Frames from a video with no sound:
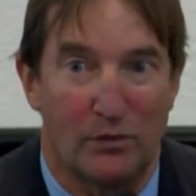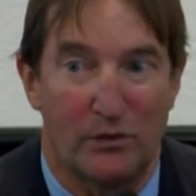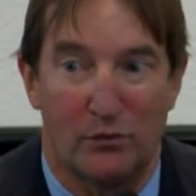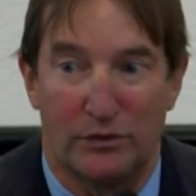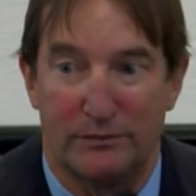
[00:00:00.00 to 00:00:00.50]

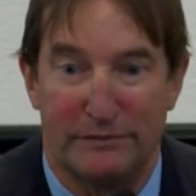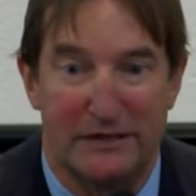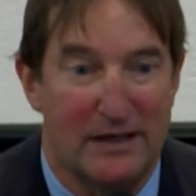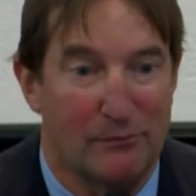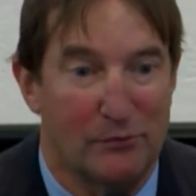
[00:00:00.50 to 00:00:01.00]
we would
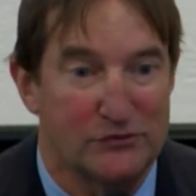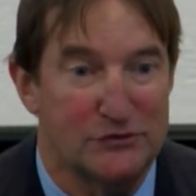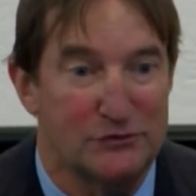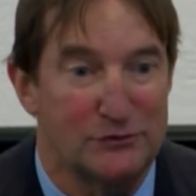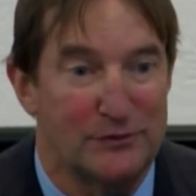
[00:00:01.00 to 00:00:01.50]
be able
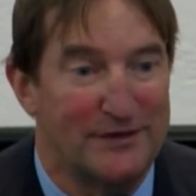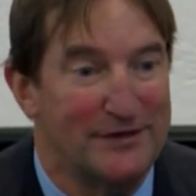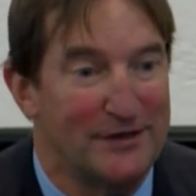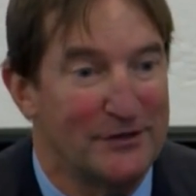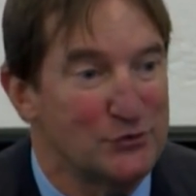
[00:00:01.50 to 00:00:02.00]
to
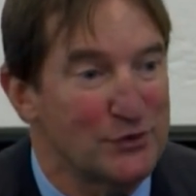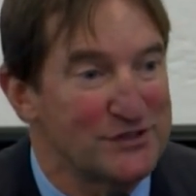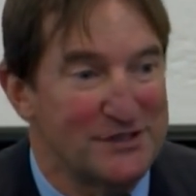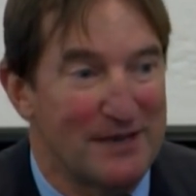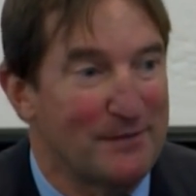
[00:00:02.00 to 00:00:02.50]

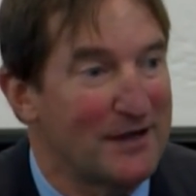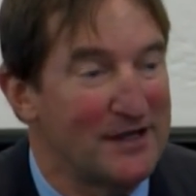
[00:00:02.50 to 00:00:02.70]
address that by